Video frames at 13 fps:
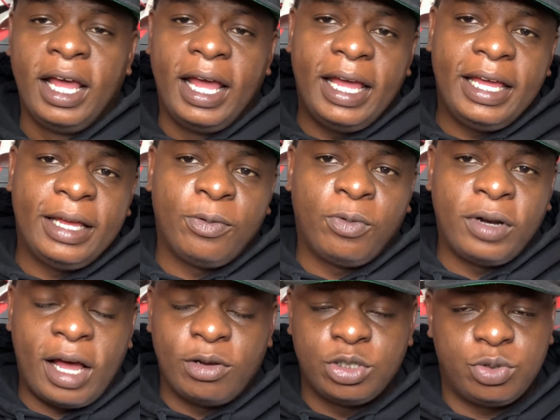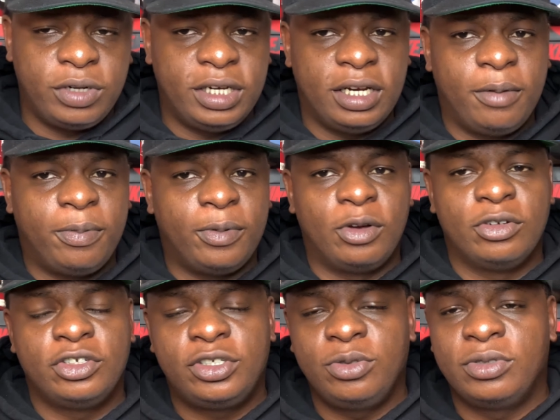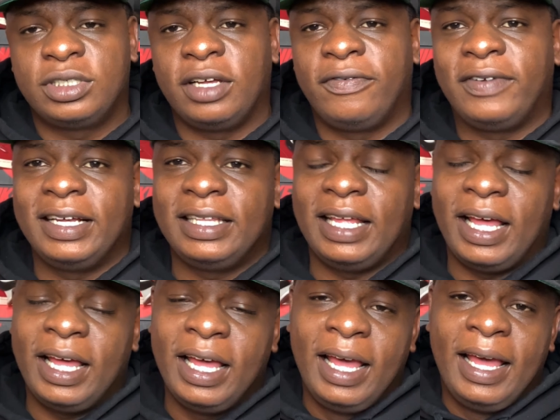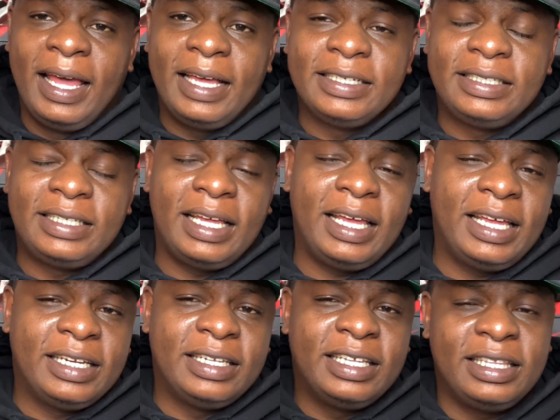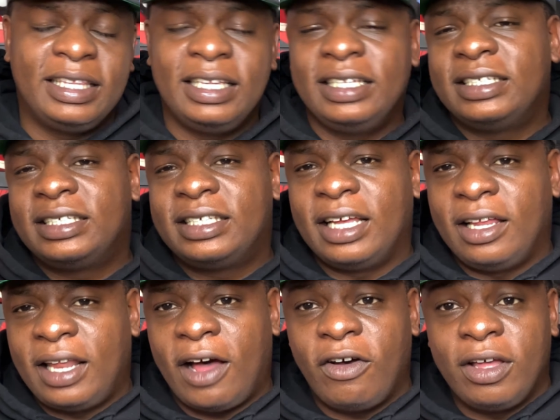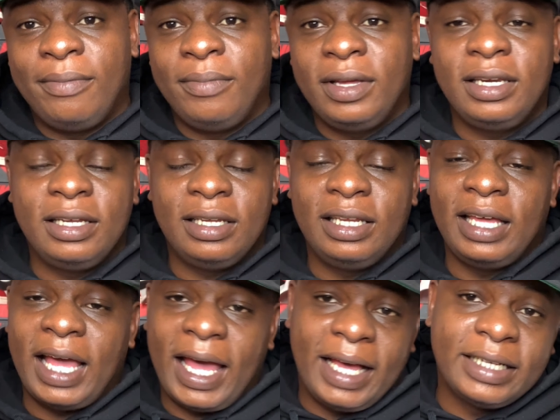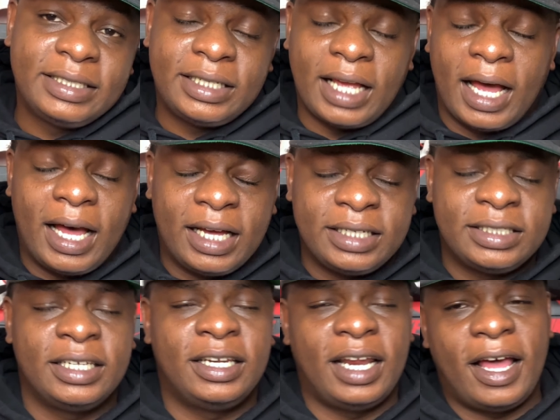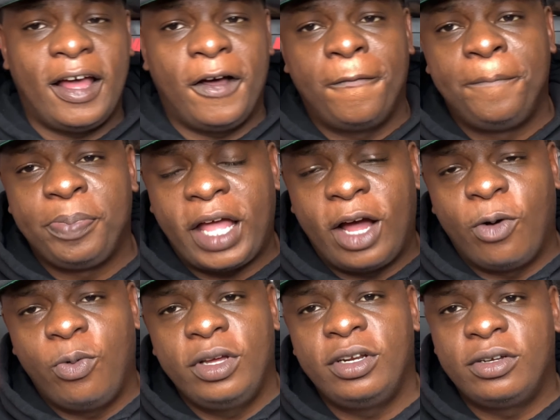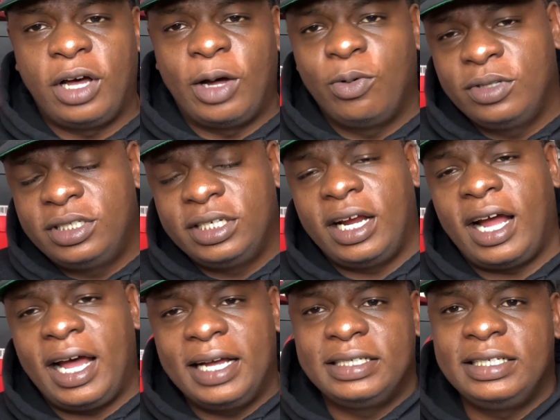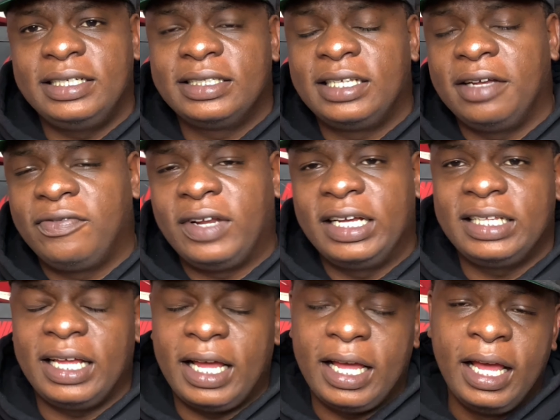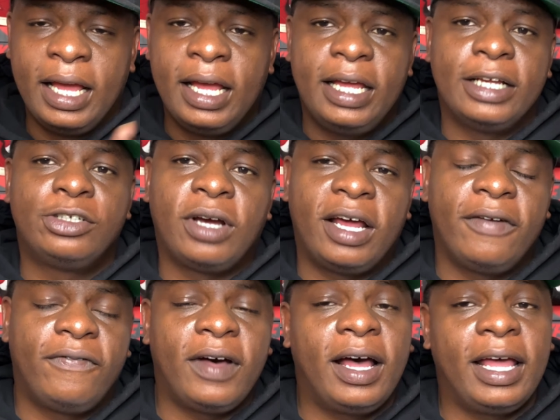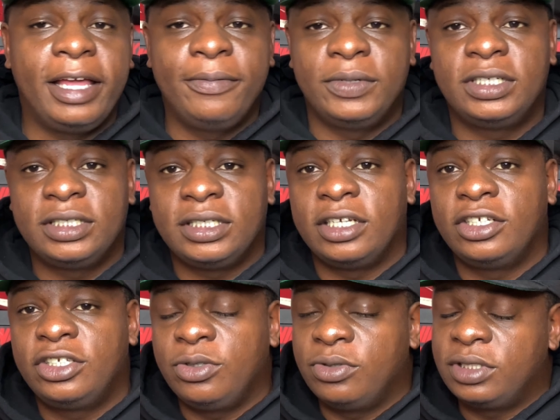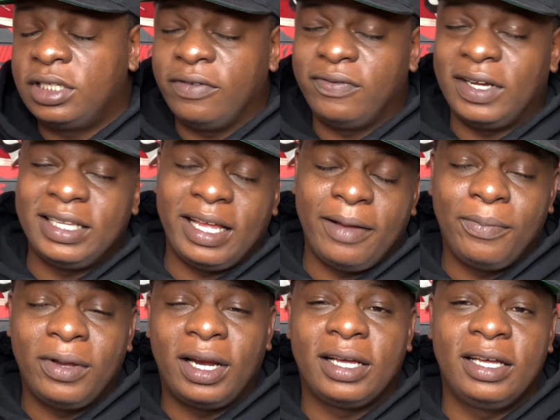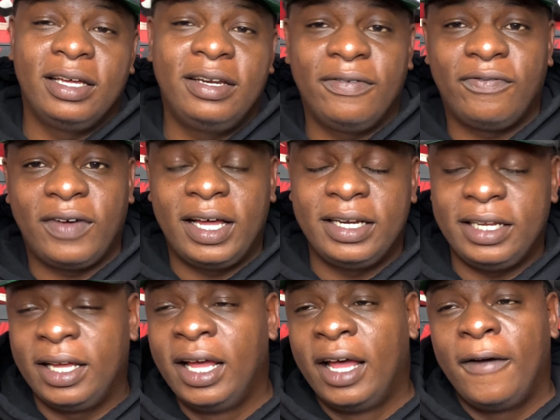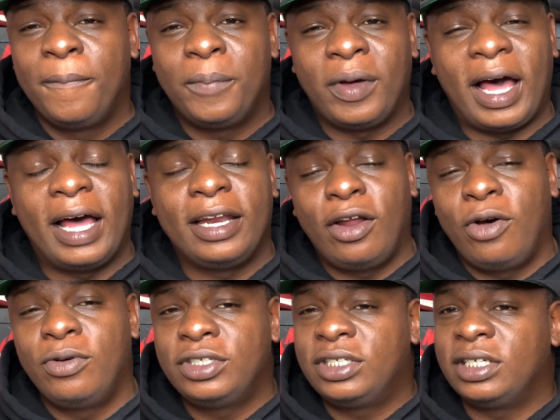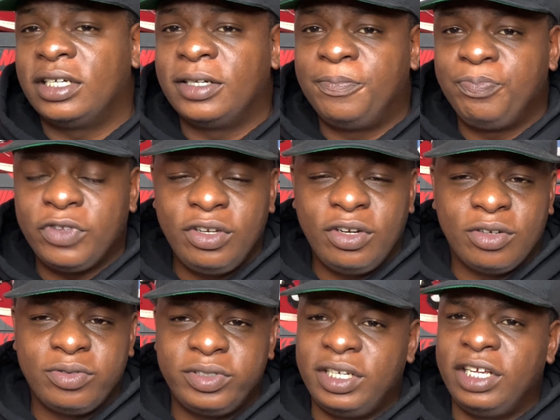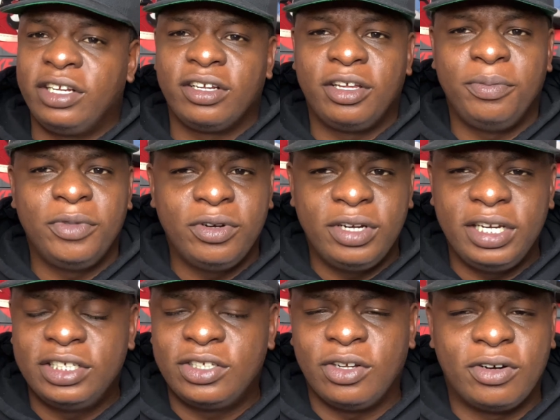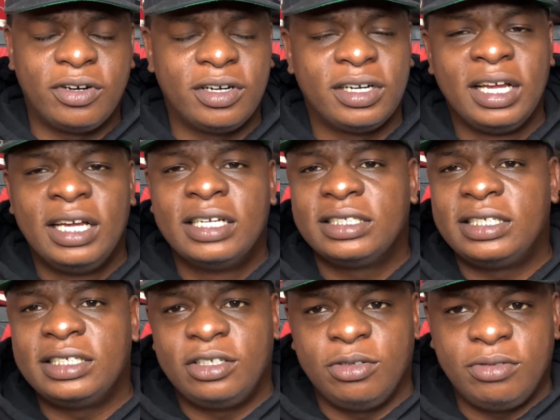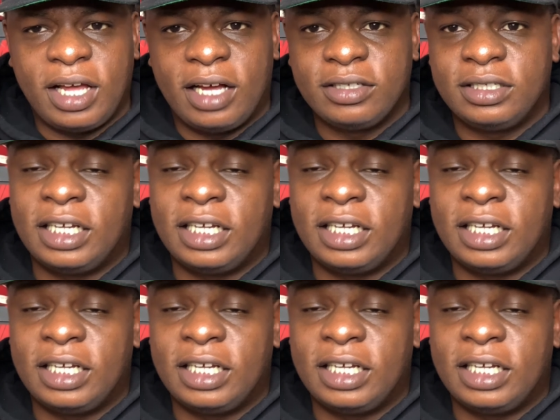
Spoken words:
And when I was reading up on the shoe and stuff like that, it said, did these sell out immediately at Size? Now, I went to their IG and stuff like that and tried to find images of the shoe and stuff like that, but I couldn't find it. But I know it's a sneaker community store since 2000.